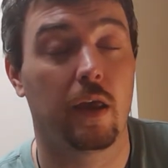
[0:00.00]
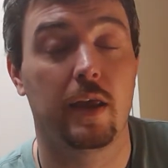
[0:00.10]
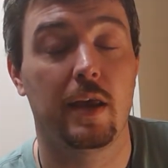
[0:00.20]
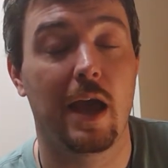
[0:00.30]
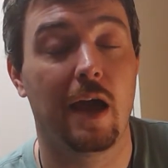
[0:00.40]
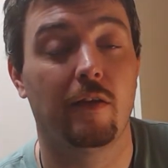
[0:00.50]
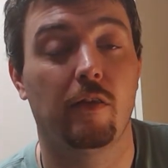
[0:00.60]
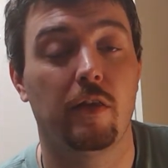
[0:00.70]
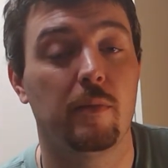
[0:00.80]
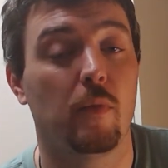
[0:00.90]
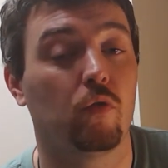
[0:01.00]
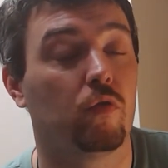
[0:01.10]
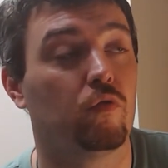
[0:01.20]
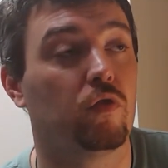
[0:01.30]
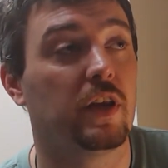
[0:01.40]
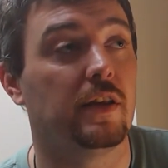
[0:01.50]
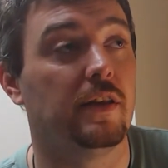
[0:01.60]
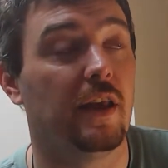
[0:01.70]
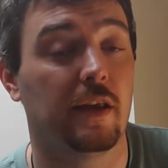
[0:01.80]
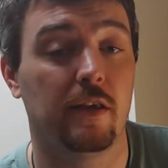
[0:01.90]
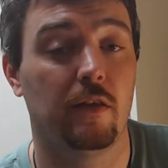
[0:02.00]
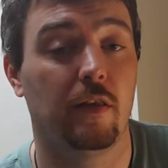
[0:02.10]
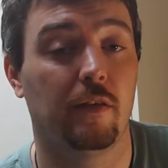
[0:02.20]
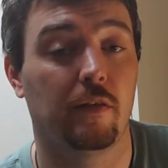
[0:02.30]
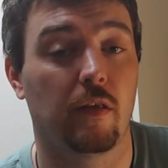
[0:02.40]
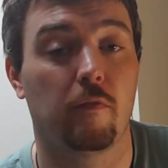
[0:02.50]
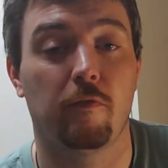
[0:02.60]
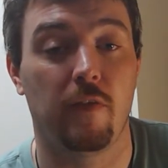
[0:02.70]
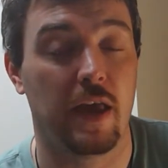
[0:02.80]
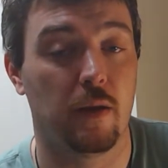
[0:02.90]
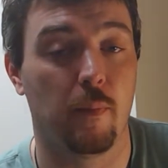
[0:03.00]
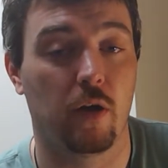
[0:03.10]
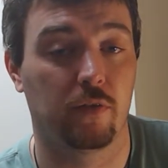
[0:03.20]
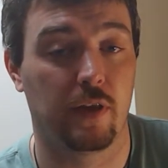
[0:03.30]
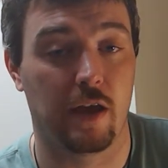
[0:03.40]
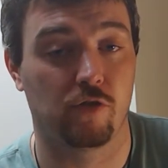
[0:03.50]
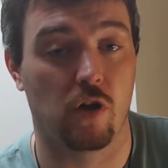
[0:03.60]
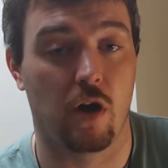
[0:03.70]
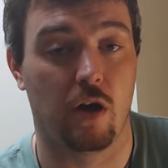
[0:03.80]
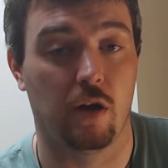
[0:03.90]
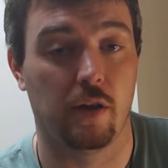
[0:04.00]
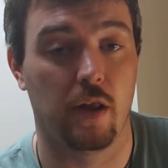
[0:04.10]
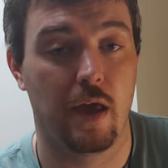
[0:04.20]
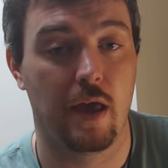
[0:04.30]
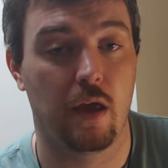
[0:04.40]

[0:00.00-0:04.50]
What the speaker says: he has the most ridiculous fake mustache on.